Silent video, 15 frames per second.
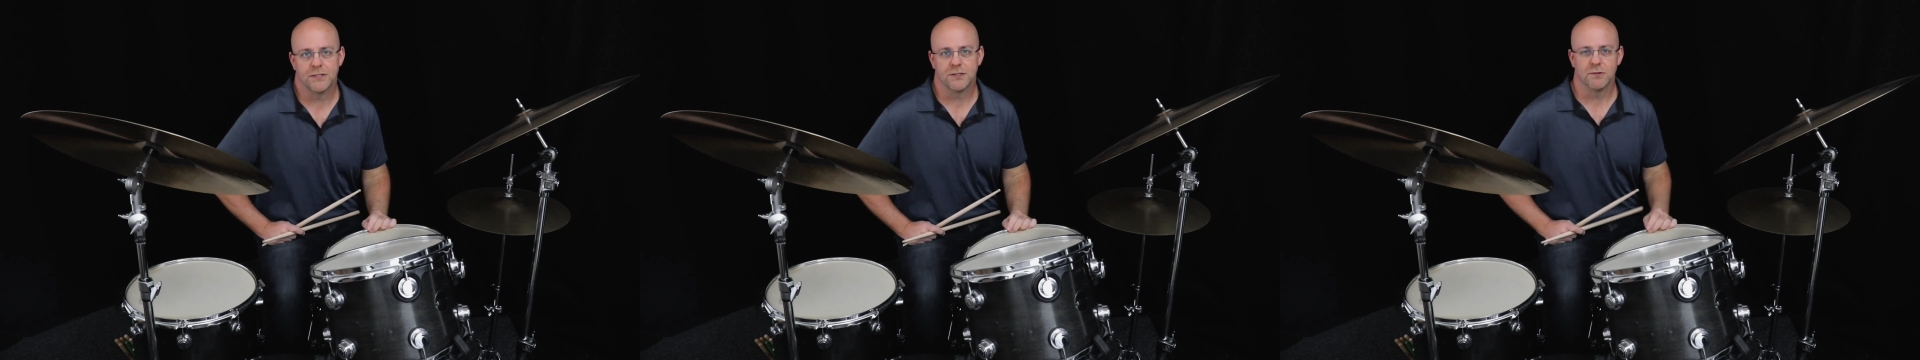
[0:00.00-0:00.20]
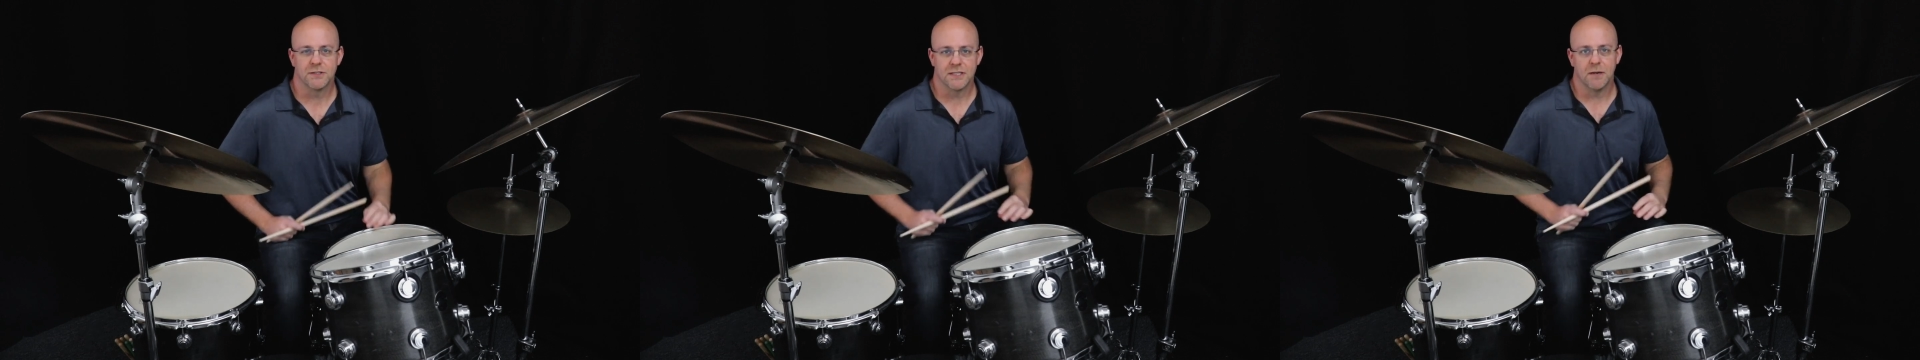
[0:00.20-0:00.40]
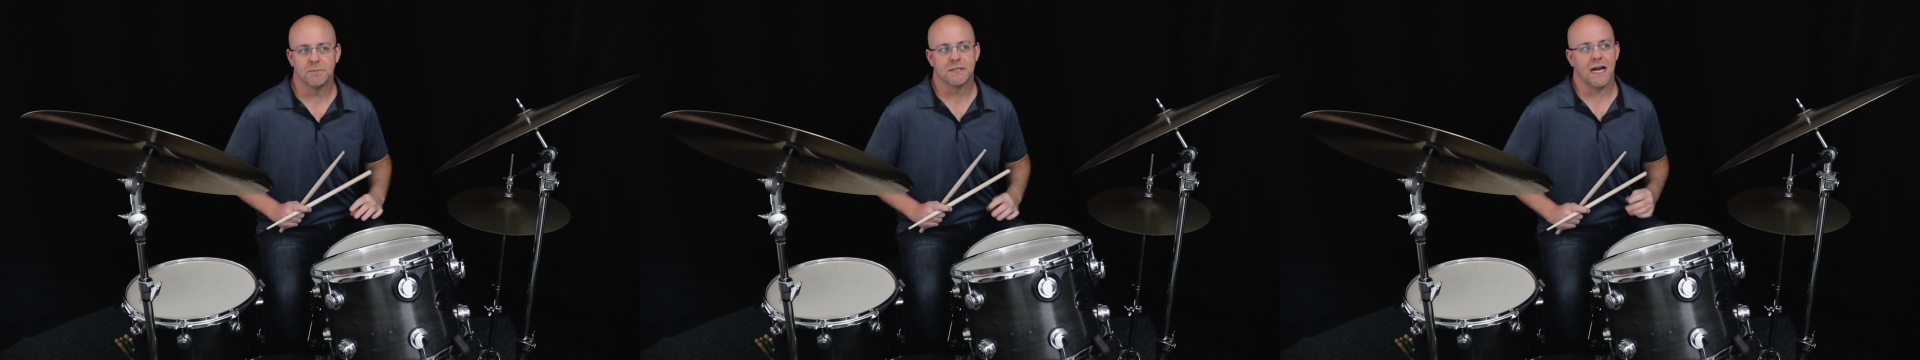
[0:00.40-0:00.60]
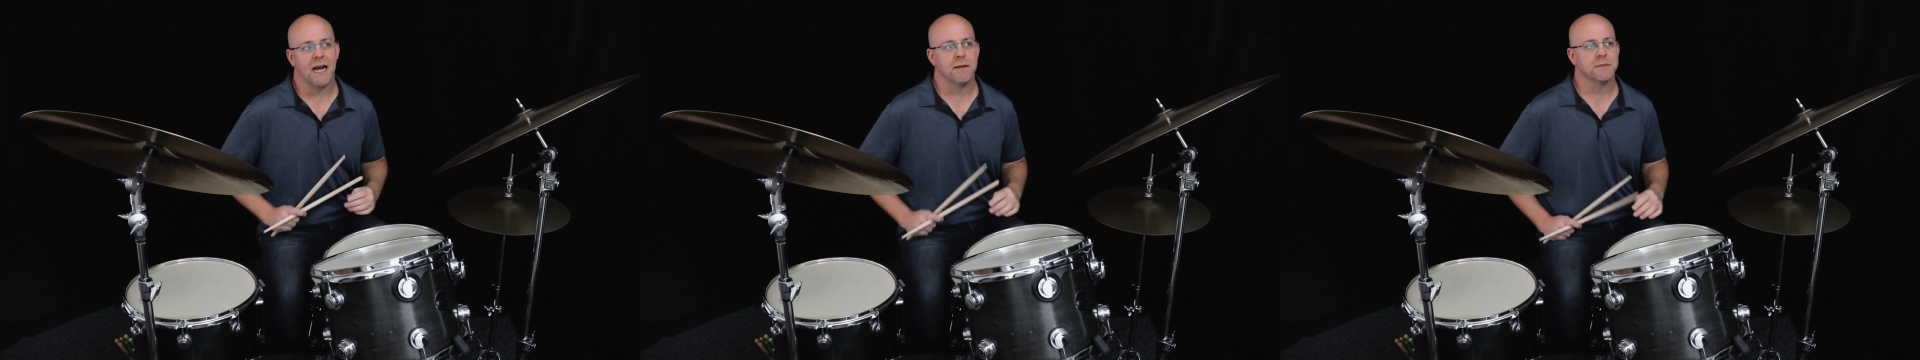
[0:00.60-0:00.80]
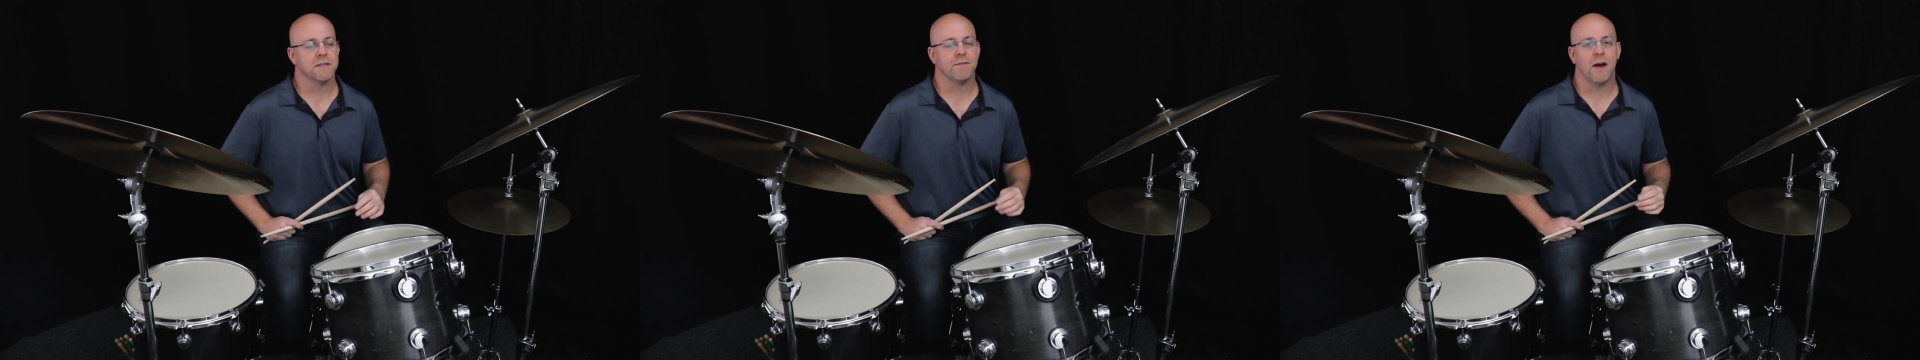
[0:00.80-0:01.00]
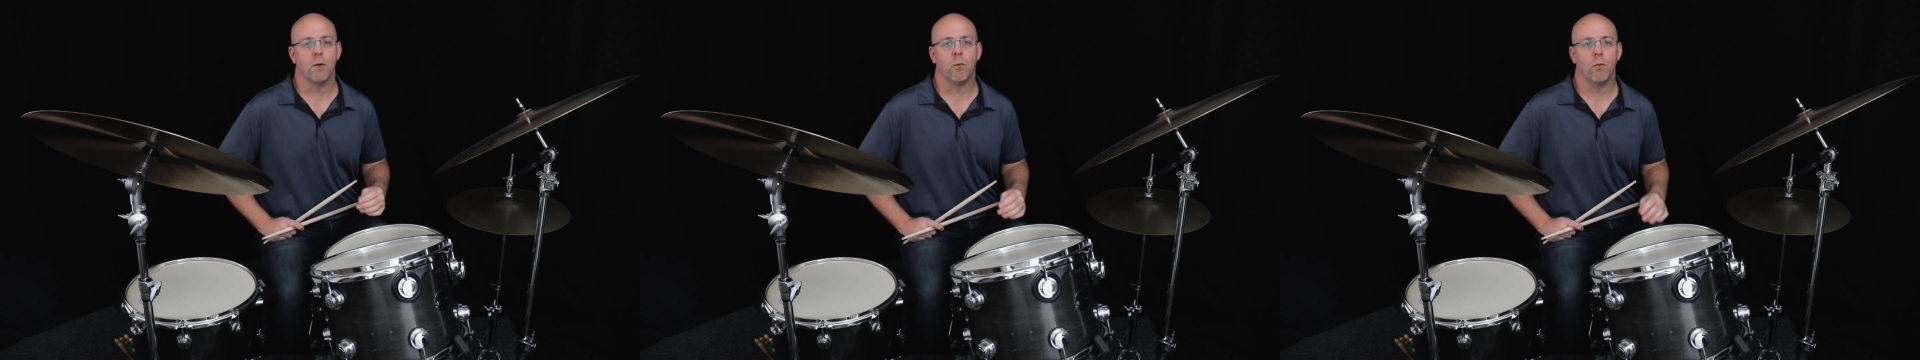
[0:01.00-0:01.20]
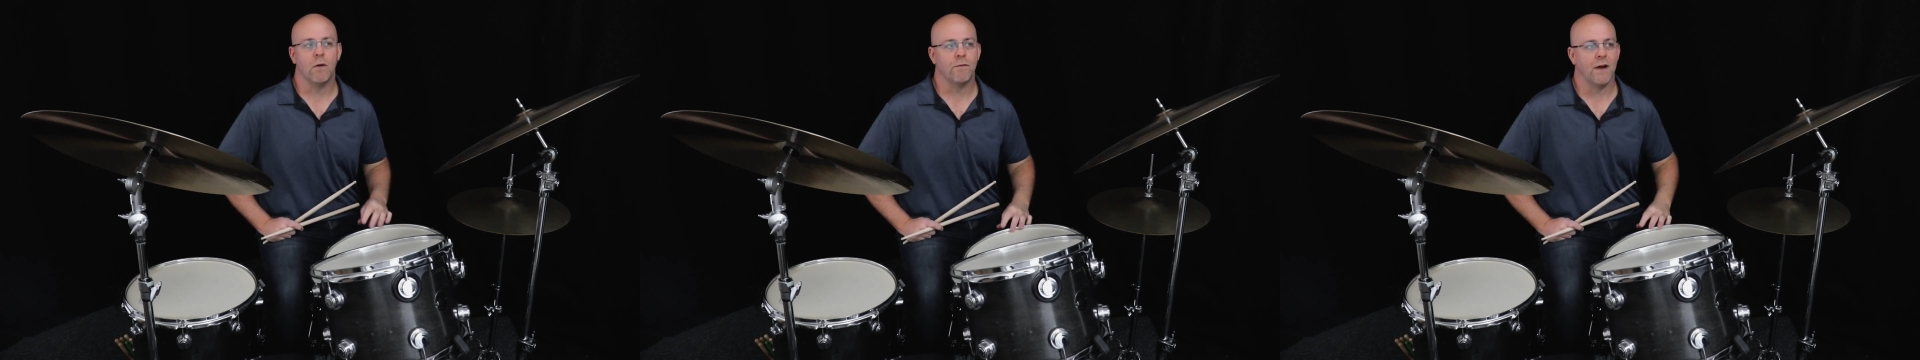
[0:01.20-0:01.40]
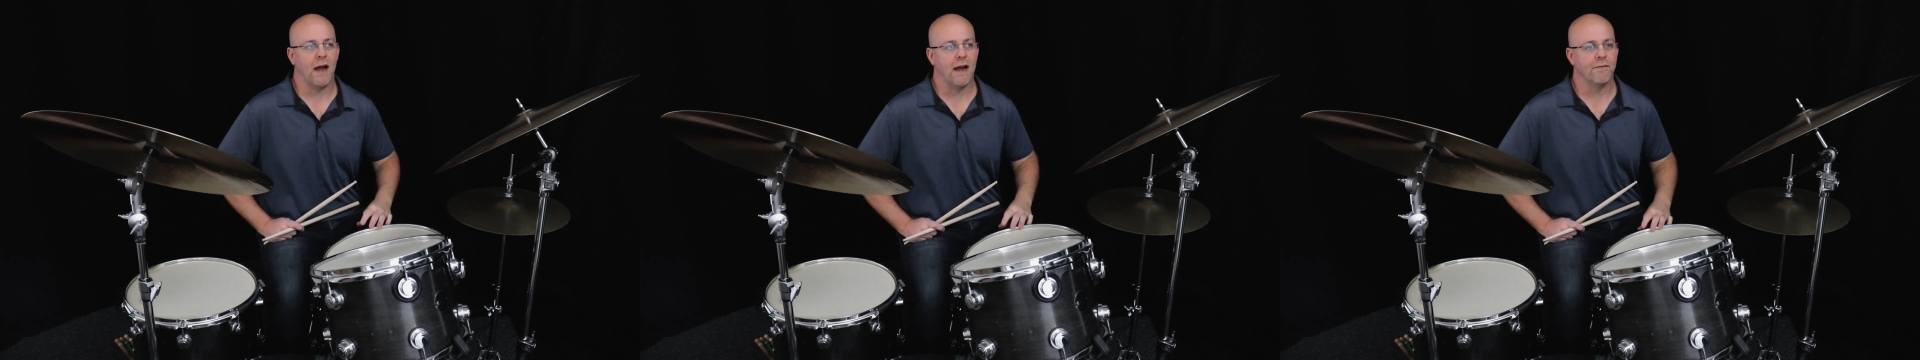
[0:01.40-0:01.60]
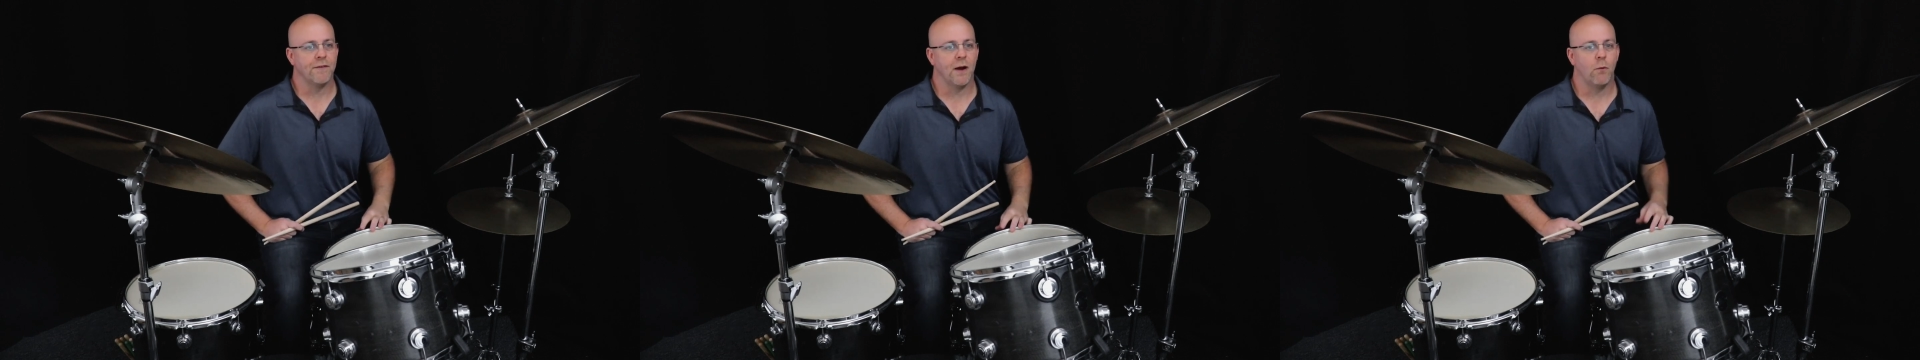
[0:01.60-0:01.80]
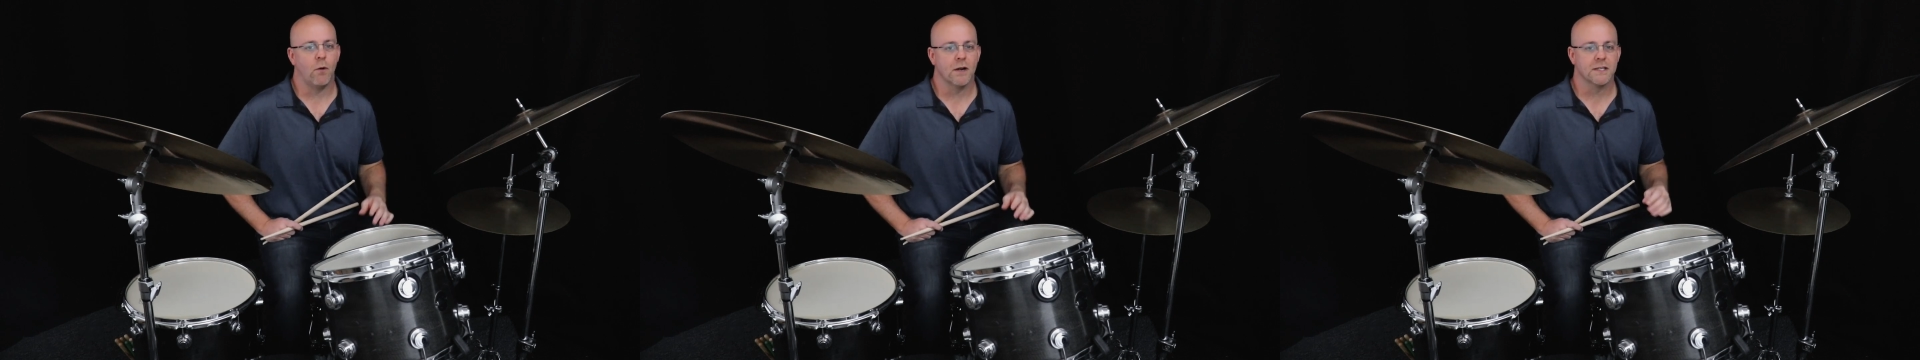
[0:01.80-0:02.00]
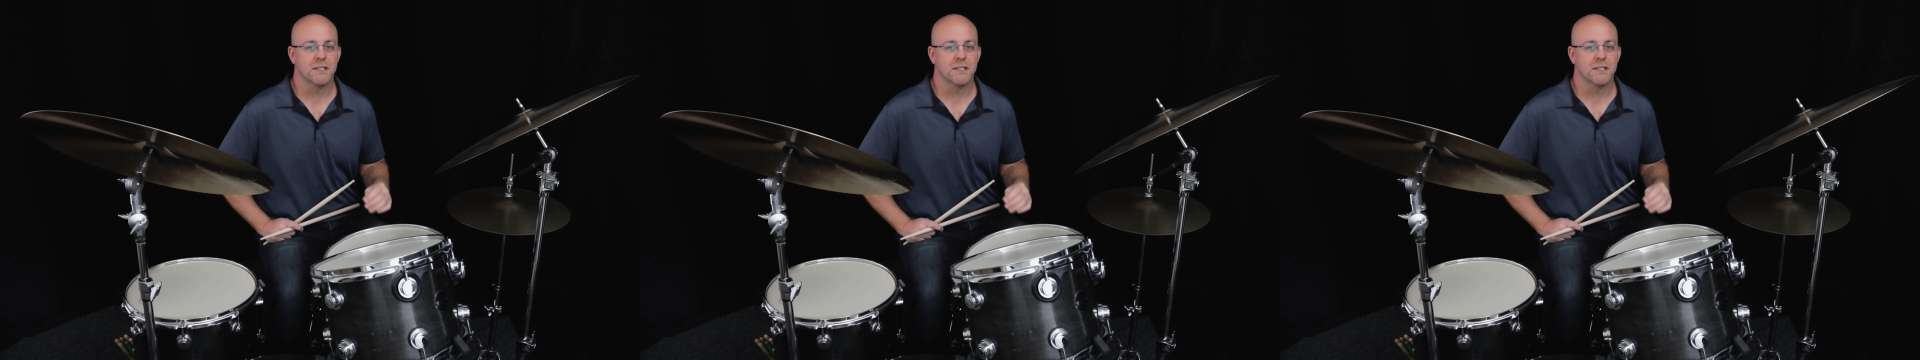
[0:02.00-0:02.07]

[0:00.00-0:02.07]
So sometimes if I want